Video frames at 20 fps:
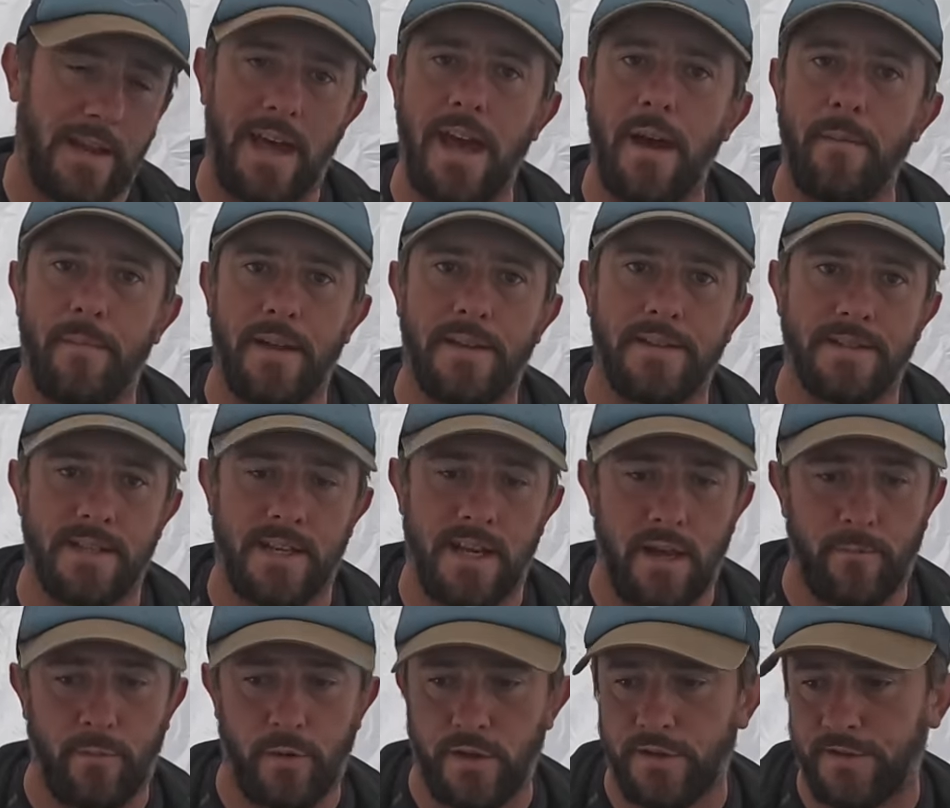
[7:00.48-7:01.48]
air beds in
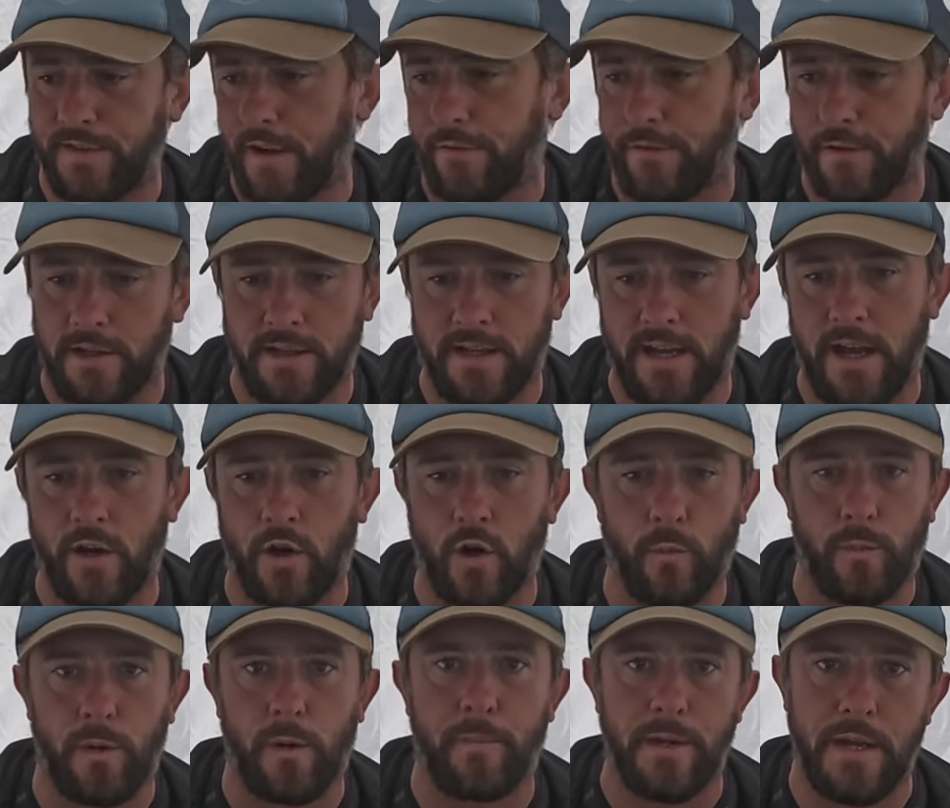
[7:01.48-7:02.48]
here, but you'd definitely get a
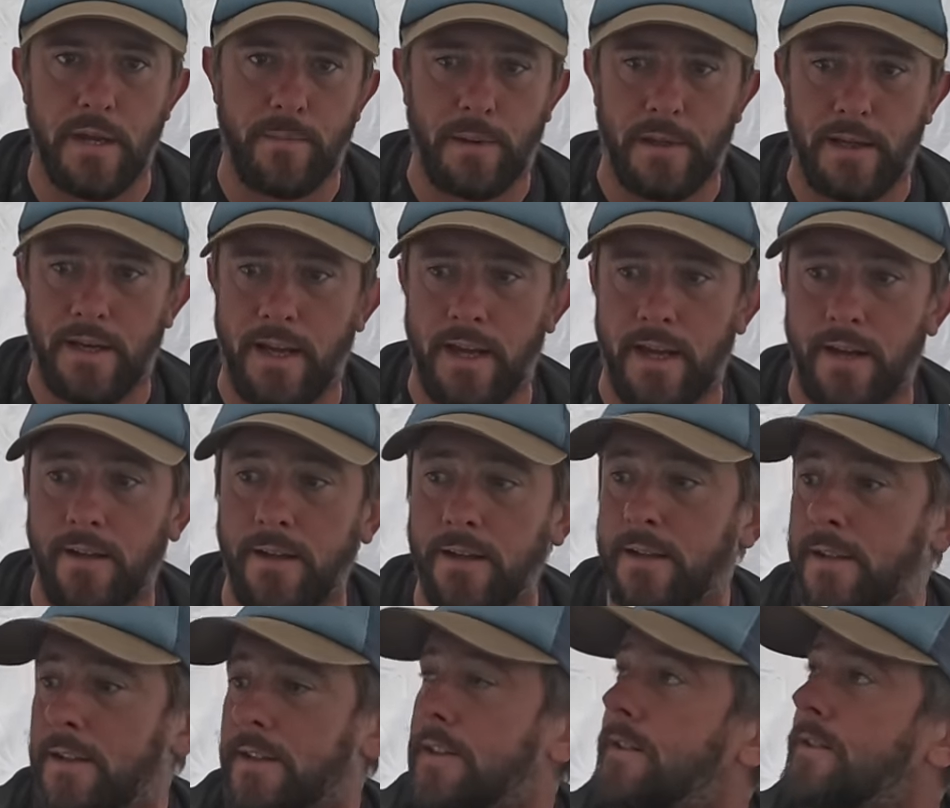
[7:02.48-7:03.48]
couple of people in here.
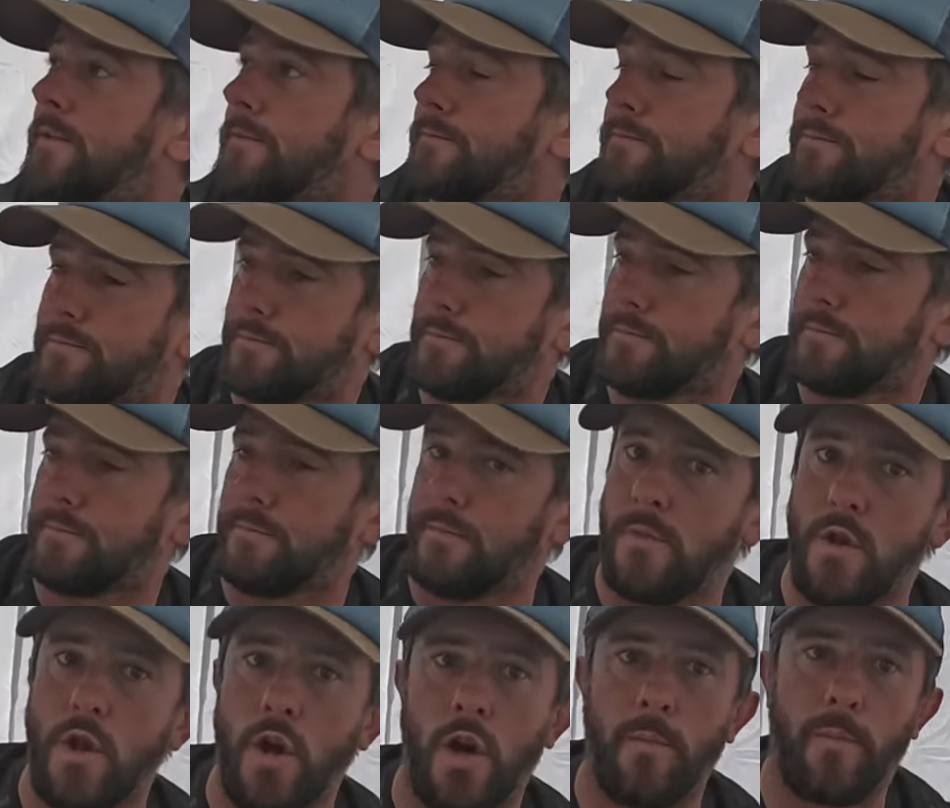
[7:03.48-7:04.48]

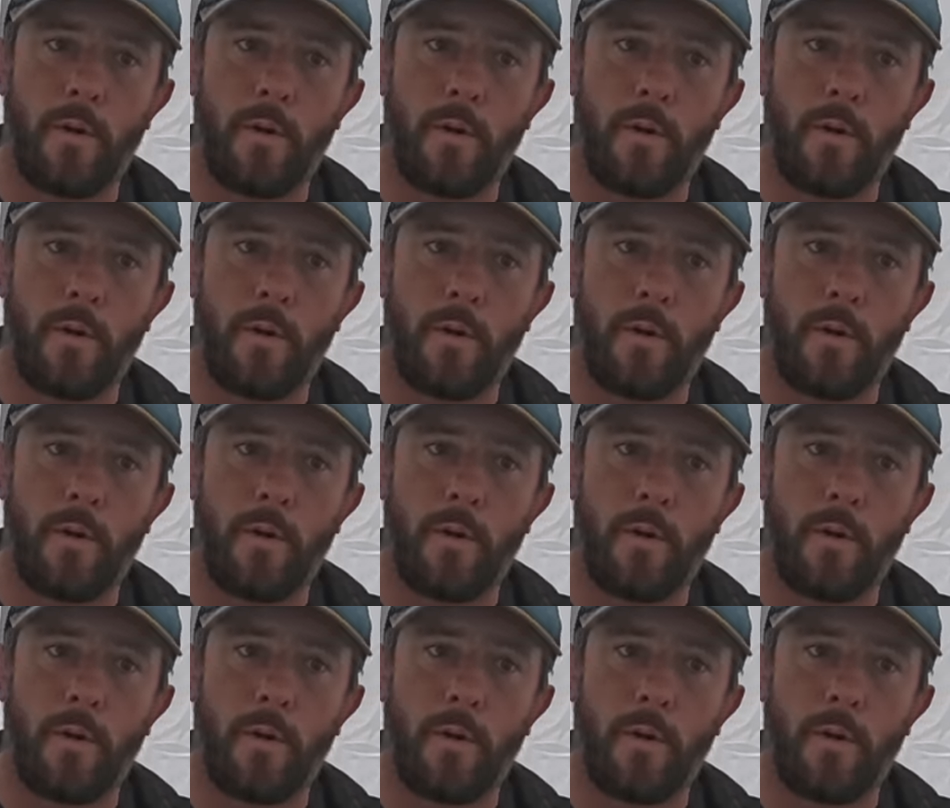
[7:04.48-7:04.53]
No